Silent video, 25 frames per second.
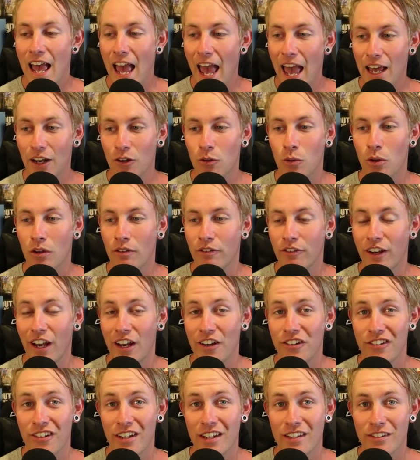and
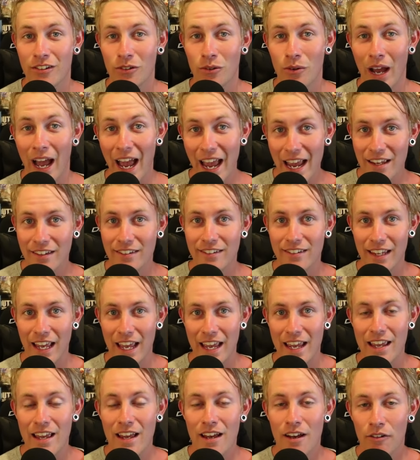qualification into A S
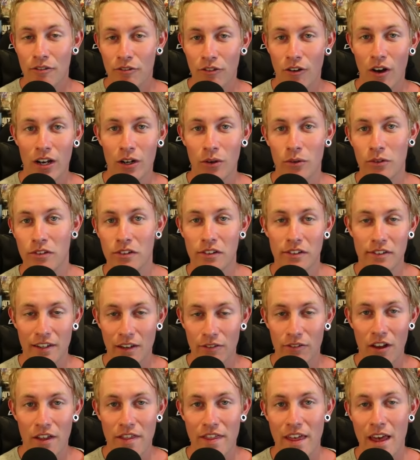A finals and
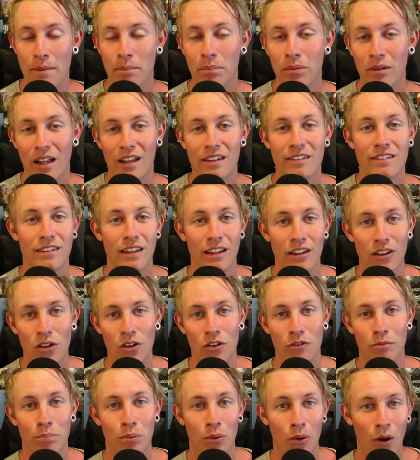stuff like that, plus a
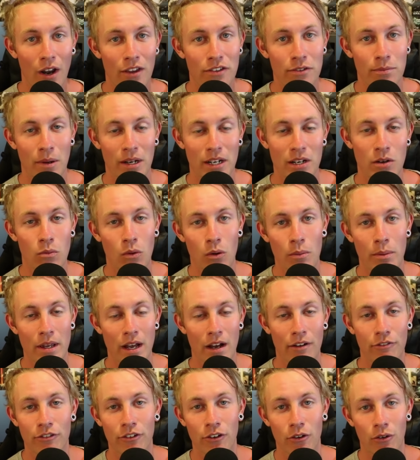lot of prize money will be
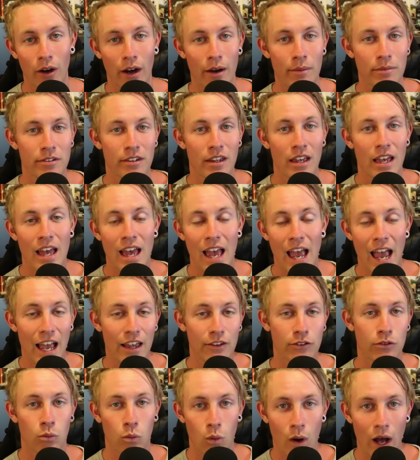up for grabs
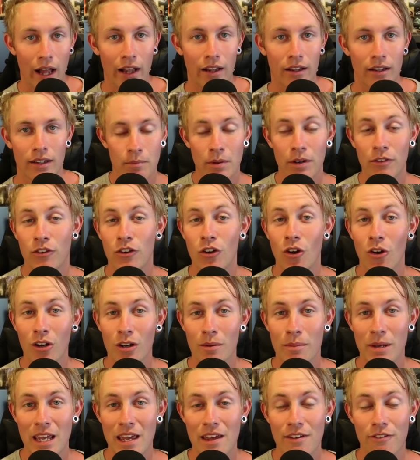as well. But if you're not
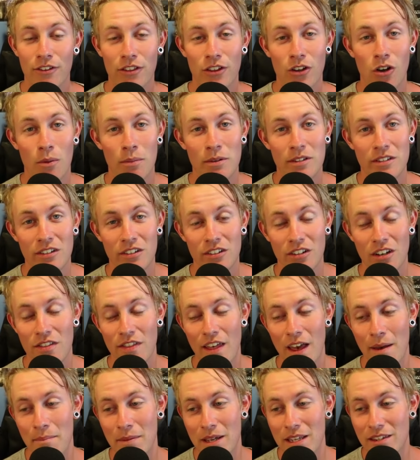going to be here for the competition,
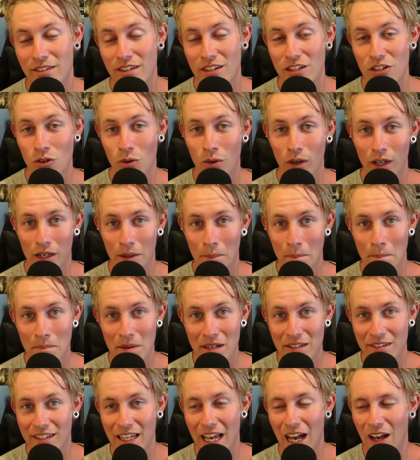that means that you're going to
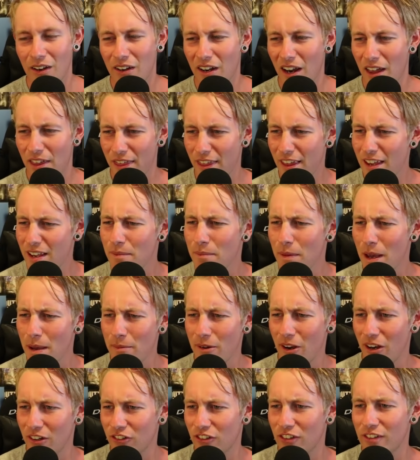miss out, and I think
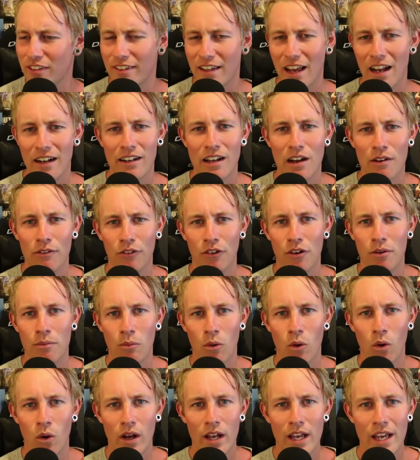maybe I should start covering
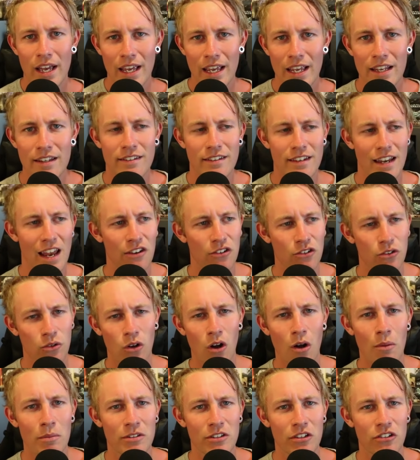more international
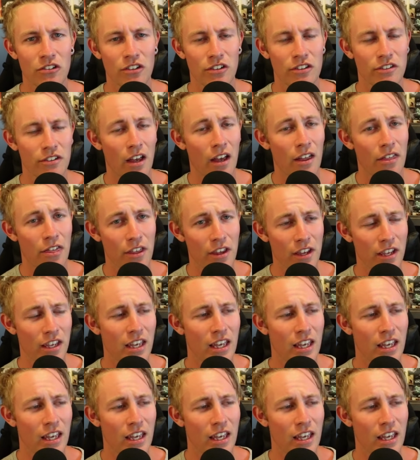competitions. I think